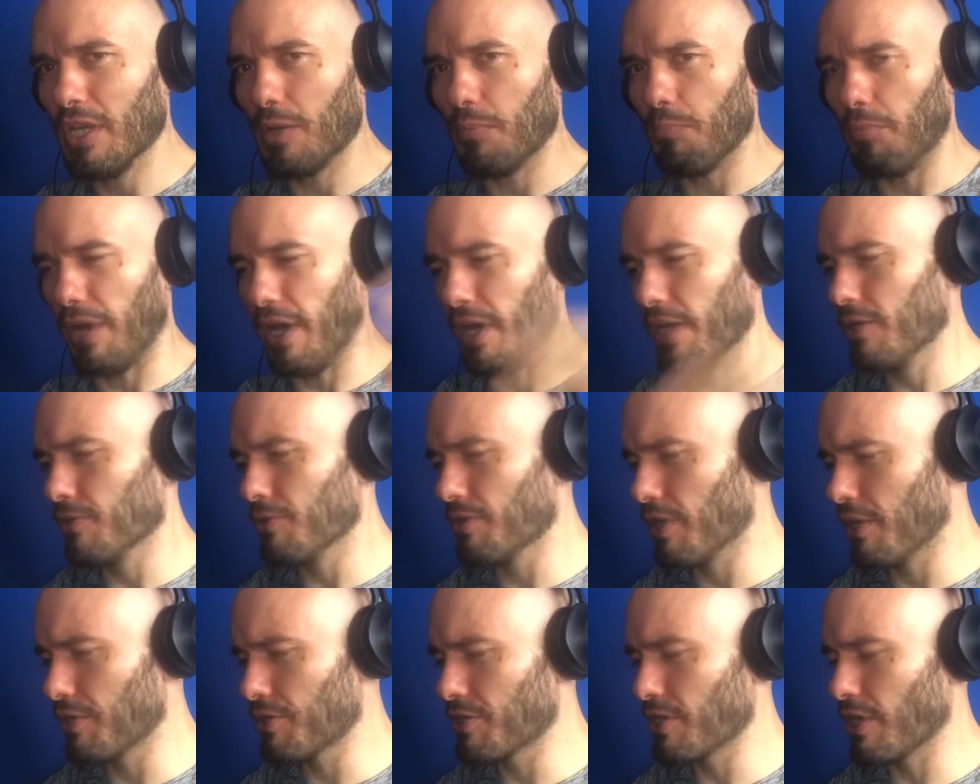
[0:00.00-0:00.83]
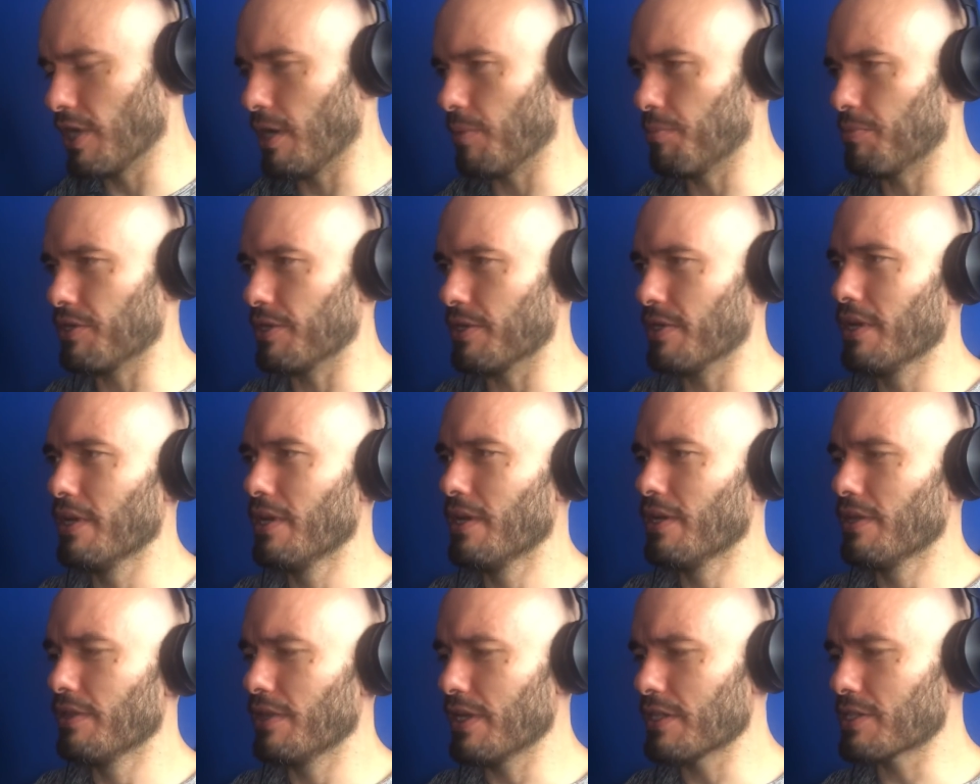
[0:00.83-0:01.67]
piled on top of you,
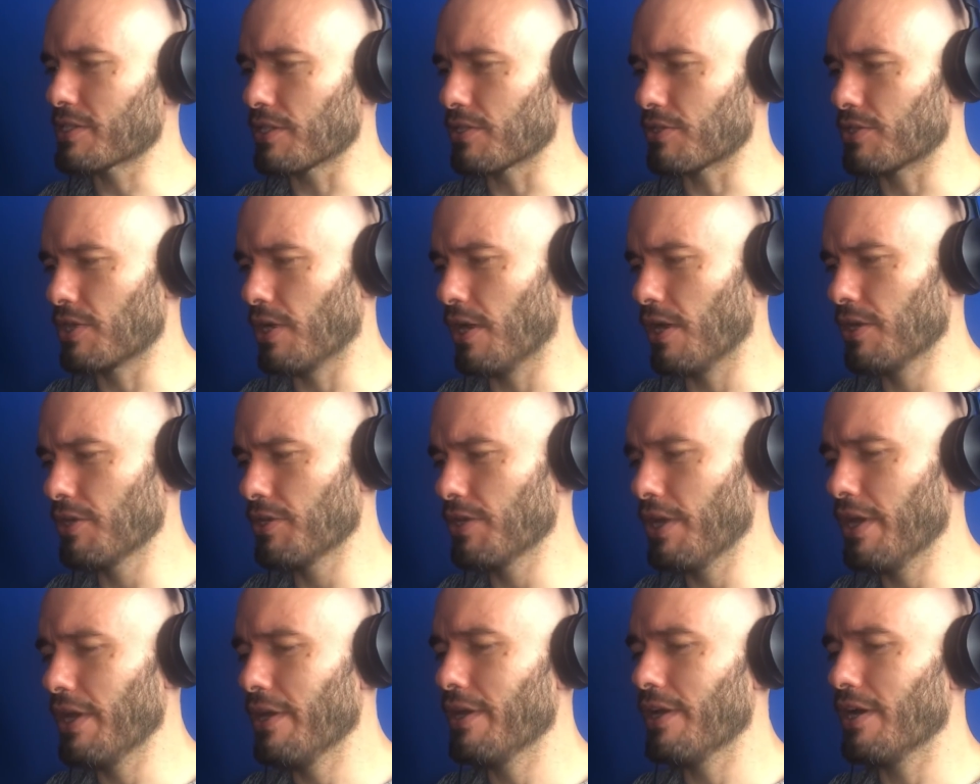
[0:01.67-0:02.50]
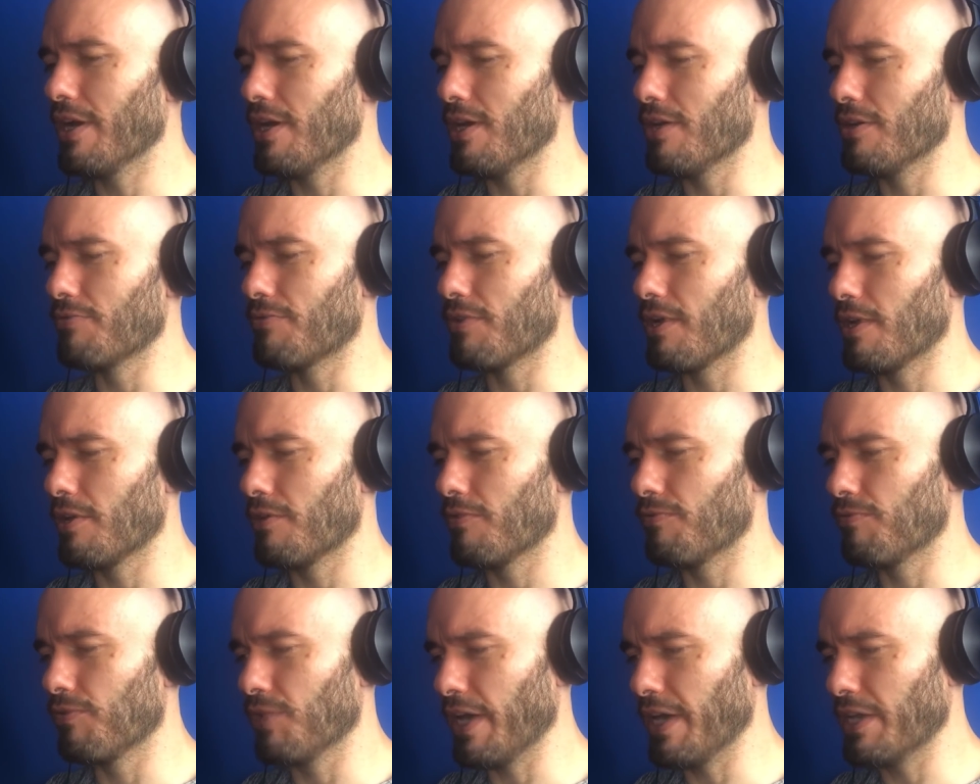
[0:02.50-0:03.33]
that's a ton of
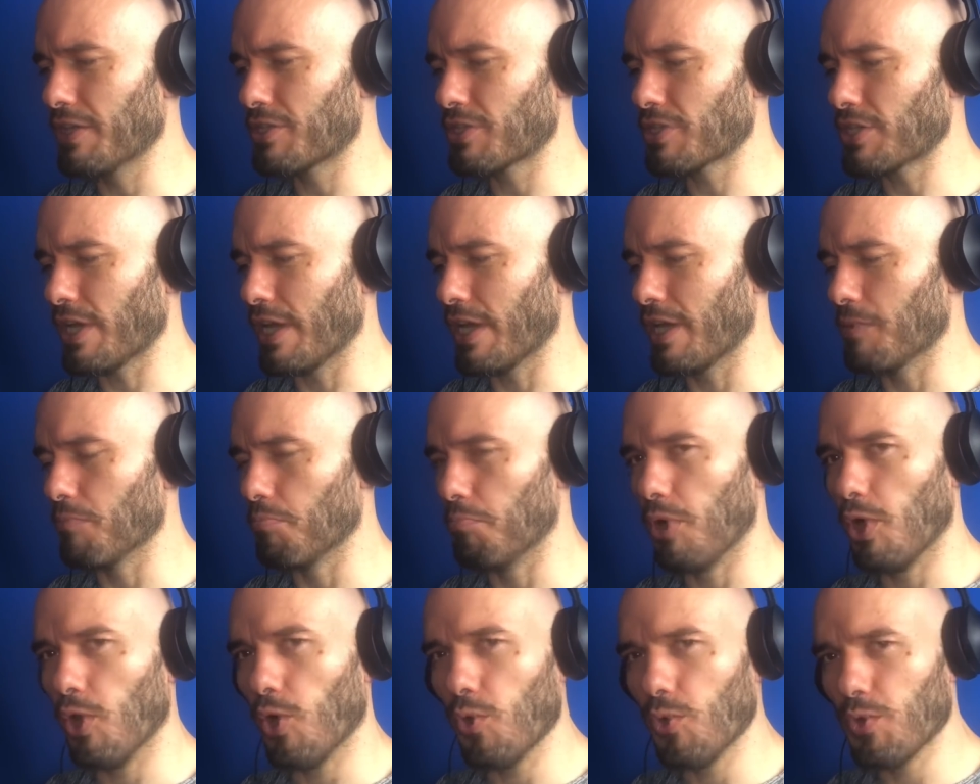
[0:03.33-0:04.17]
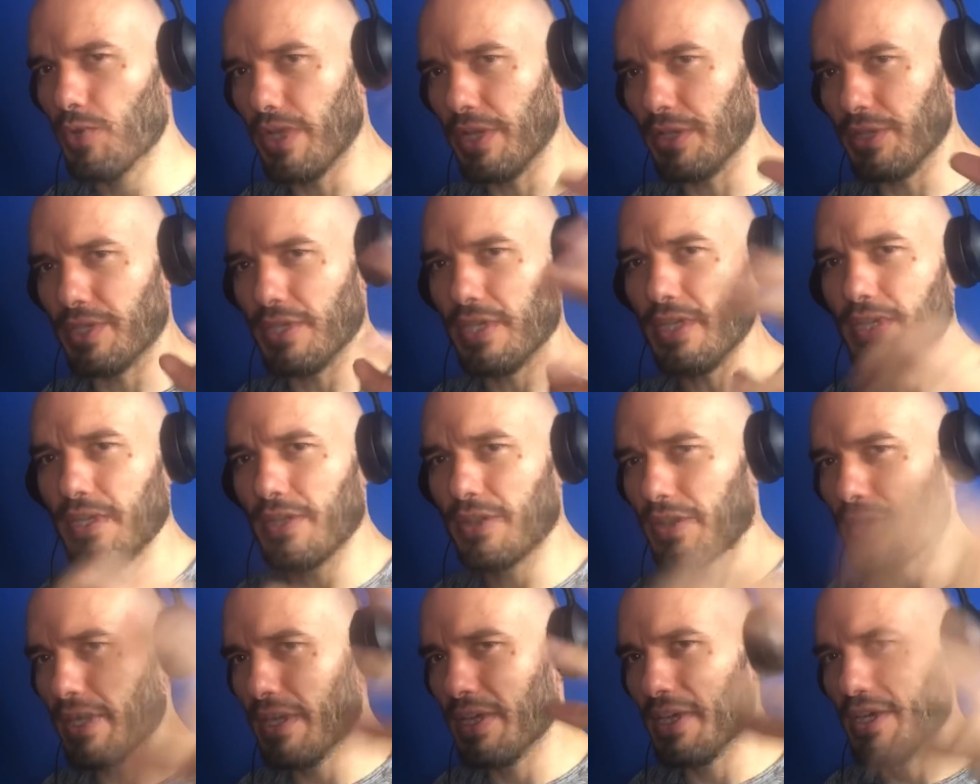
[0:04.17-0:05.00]
flesh and bone and
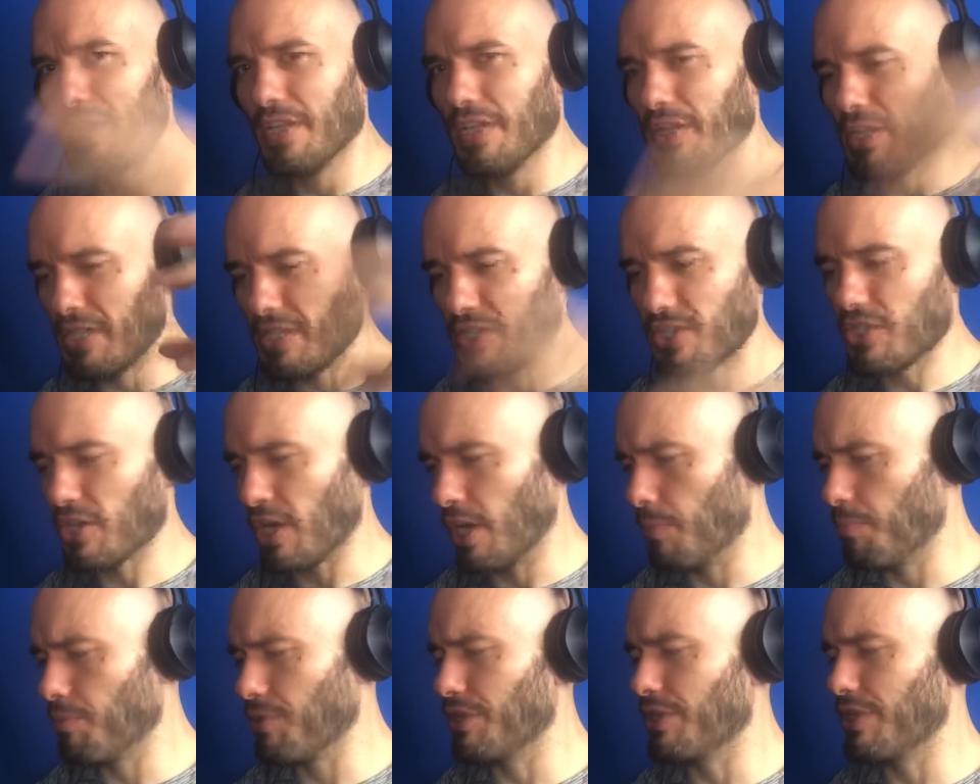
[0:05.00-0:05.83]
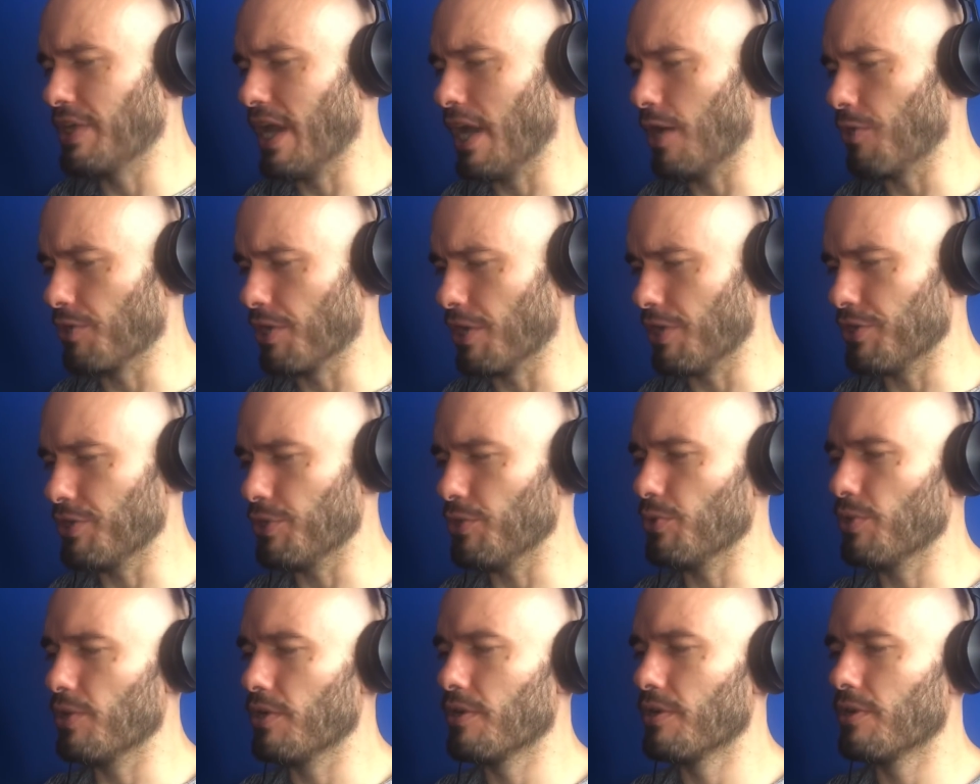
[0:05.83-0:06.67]
teeth chomping down on you.